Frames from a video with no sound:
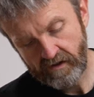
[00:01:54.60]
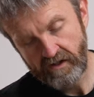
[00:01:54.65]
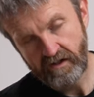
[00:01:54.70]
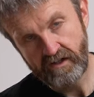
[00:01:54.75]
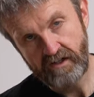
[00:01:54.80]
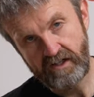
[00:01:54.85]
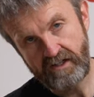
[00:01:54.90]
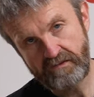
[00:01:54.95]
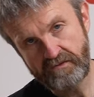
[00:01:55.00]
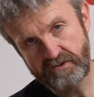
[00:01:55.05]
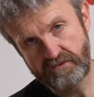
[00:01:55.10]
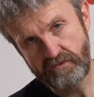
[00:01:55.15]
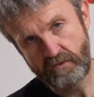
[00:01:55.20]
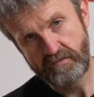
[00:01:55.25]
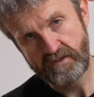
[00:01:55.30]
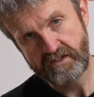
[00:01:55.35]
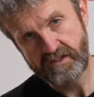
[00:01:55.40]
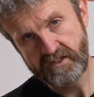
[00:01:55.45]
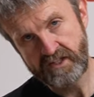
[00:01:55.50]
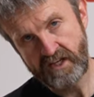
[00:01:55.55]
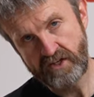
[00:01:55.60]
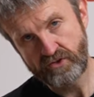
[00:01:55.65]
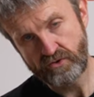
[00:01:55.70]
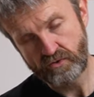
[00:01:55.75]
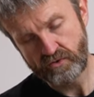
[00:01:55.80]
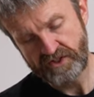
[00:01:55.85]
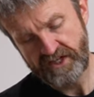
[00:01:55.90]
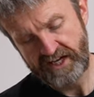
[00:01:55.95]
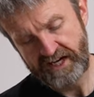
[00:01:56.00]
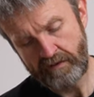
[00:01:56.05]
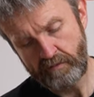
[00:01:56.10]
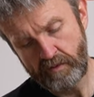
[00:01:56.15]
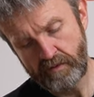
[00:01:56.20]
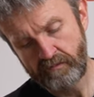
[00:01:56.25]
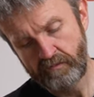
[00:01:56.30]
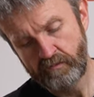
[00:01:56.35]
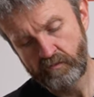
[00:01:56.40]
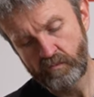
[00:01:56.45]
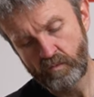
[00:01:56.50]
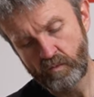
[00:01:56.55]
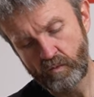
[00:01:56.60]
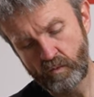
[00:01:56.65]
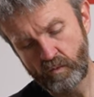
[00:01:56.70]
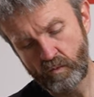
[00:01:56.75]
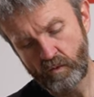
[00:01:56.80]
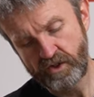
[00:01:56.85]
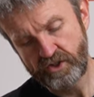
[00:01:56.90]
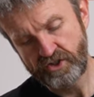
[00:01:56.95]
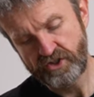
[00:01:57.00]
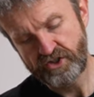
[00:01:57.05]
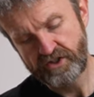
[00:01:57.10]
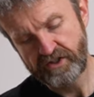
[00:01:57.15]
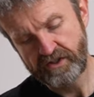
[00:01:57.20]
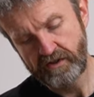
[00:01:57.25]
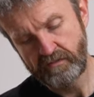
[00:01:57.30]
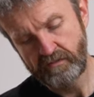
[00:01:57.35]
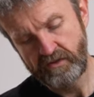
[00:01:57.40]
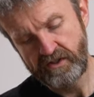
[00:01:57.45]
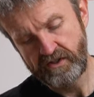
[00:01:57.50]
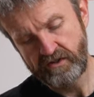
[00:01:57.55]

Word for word: It lifts from this central tab, which can be